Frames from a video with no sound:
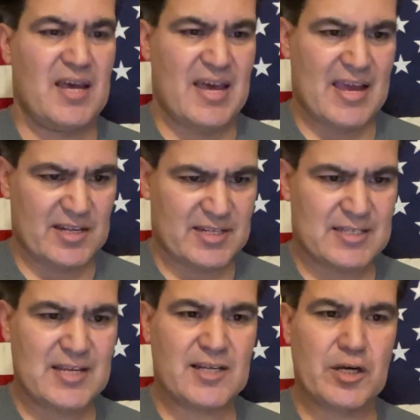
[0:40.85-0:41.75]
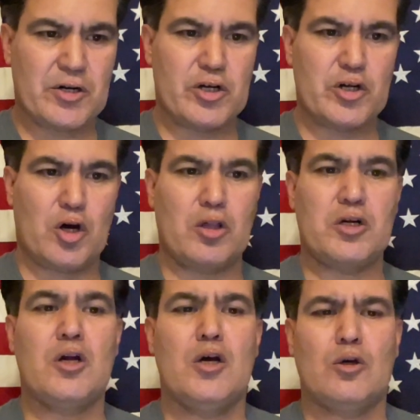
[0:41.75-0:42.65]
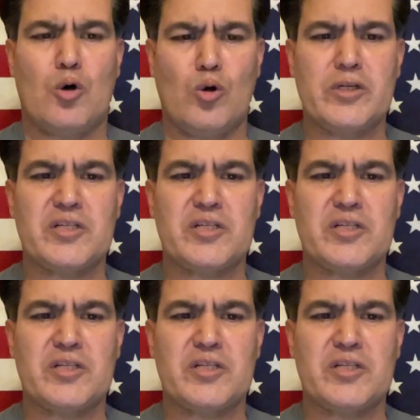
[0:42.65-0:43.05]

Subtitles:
a $600 Golden